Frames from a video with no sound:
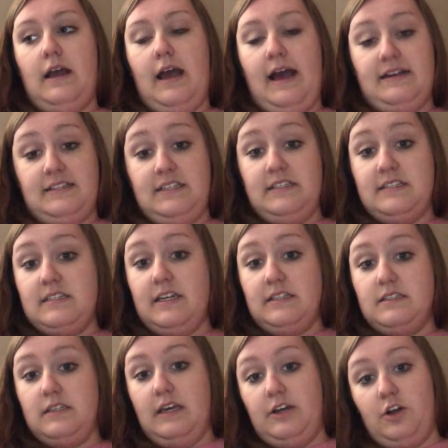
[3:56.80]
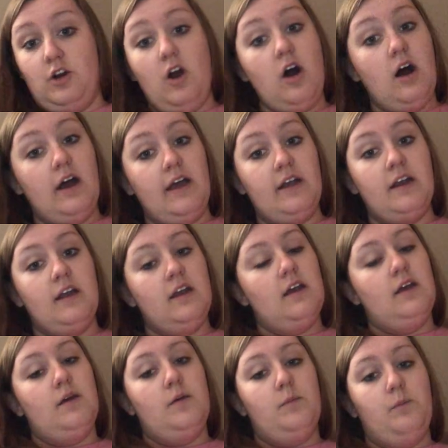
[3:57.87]
as he states later on,
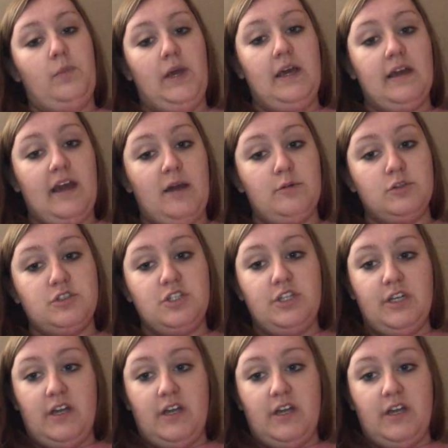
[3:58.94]
being able to